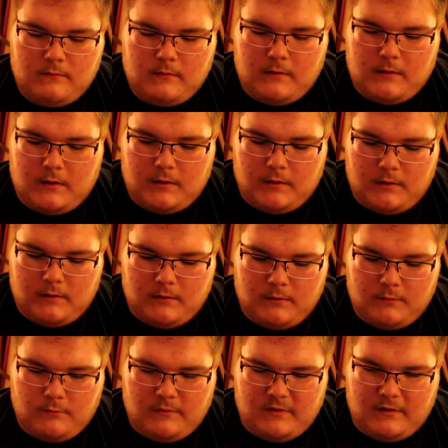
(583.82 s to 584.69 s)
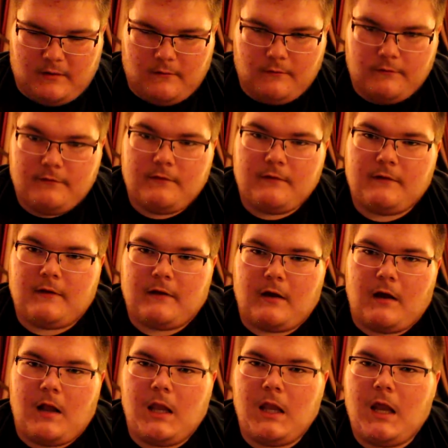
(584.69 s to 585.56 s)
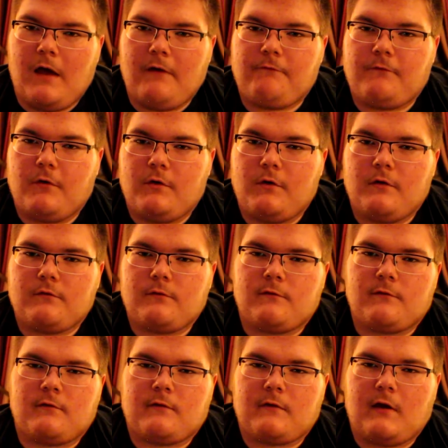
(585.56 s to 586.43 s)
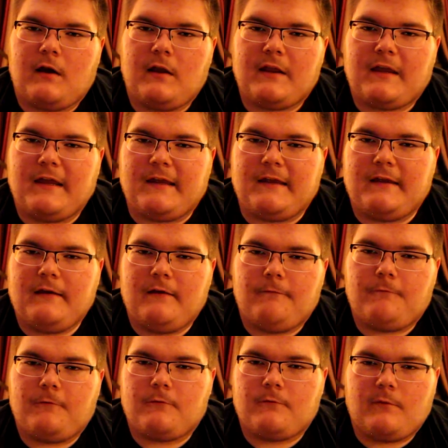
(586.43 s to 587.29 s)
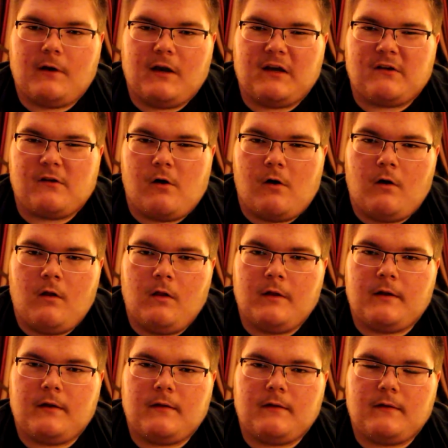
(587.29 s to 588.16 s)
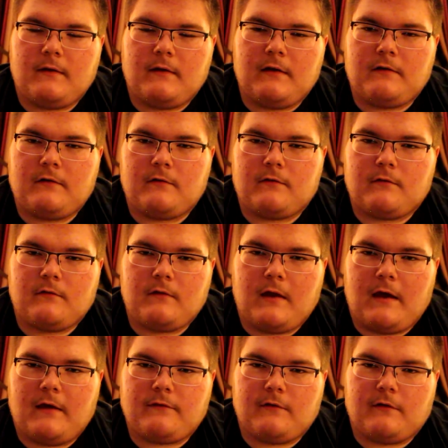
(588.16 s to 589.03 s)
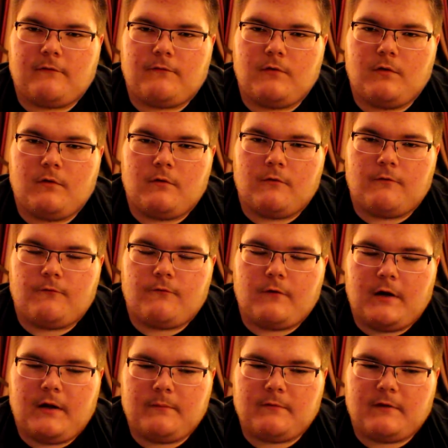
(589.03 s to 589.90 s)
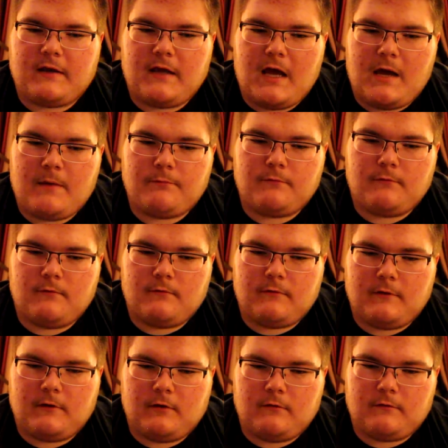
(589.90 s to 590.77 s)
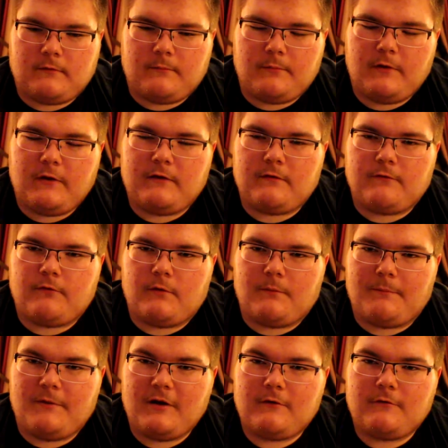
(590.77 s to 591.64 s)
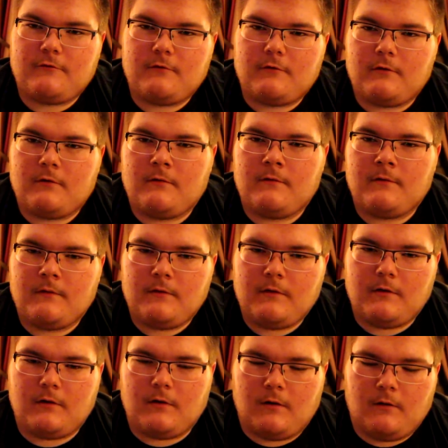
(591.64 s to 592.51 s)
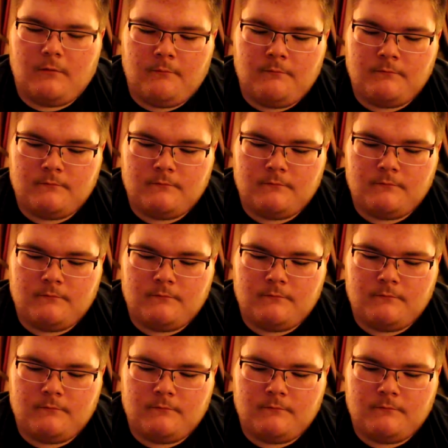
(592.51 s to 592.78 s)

What else? They got live photos, which is kind of like a GIF is what I'd call it. It just has like a few little frames it captures and it goes and it plays it for a picture, you know.